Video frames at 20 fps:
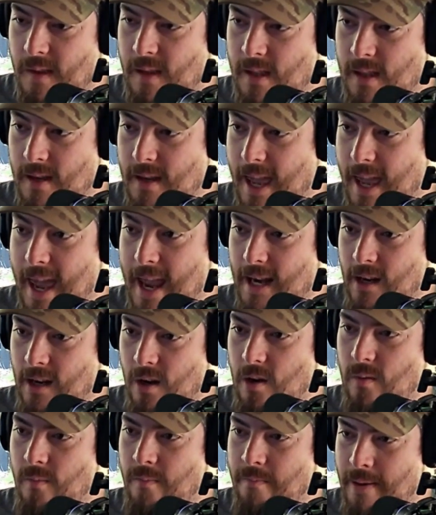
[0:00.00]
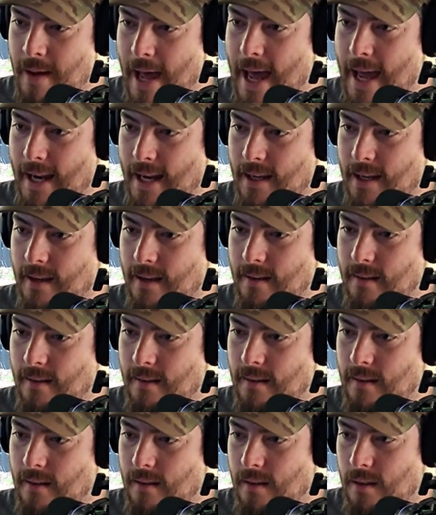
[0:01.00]
You can't go back
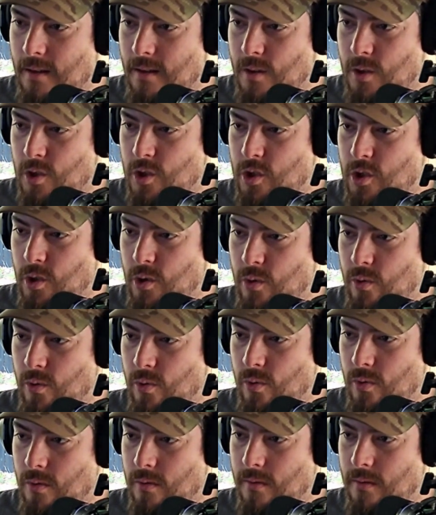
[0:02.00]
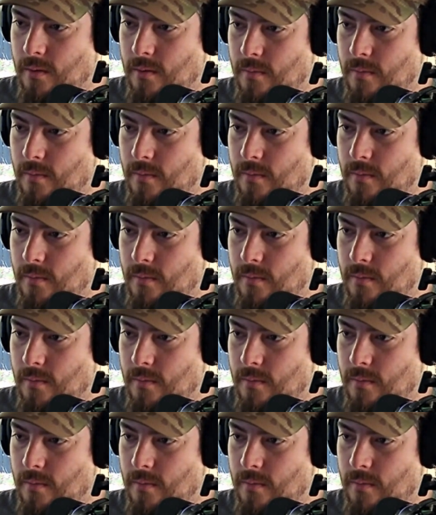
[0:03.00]
to